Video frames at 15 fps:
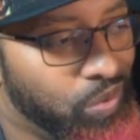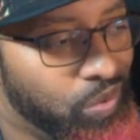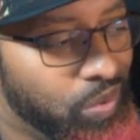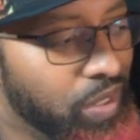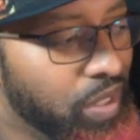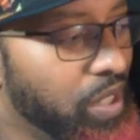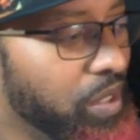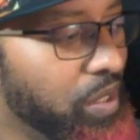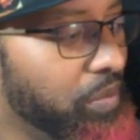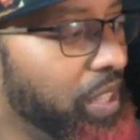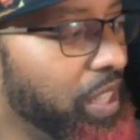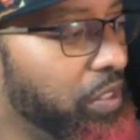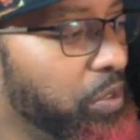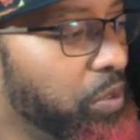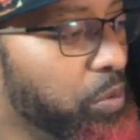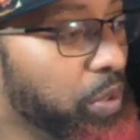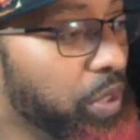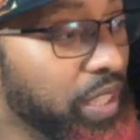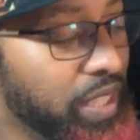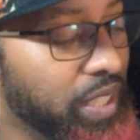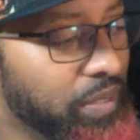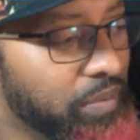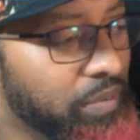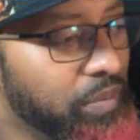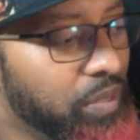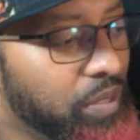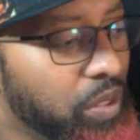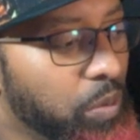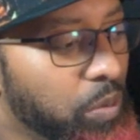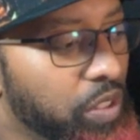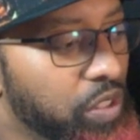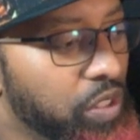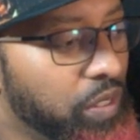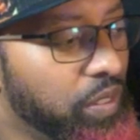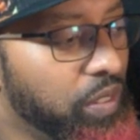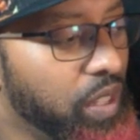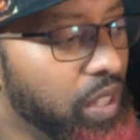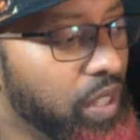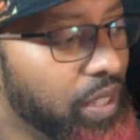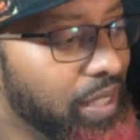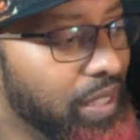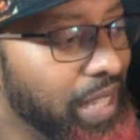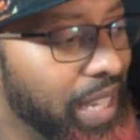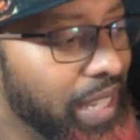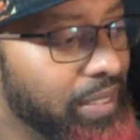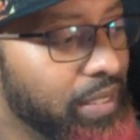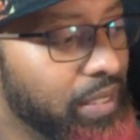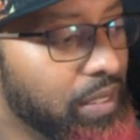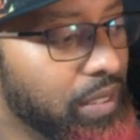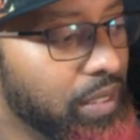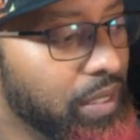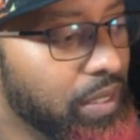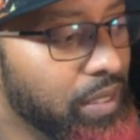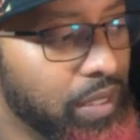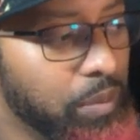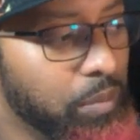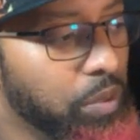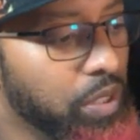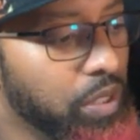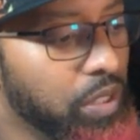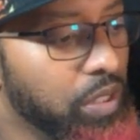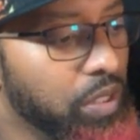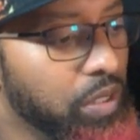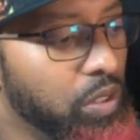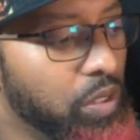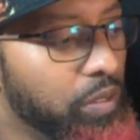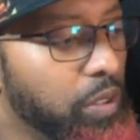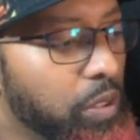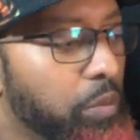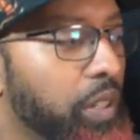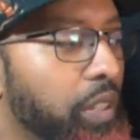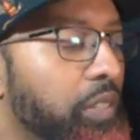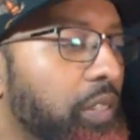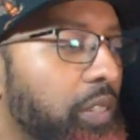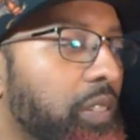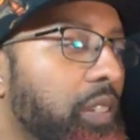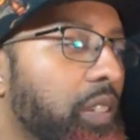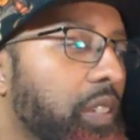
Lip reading: No, that's greedy. So we just Galacta, and then we're gonna off to the races.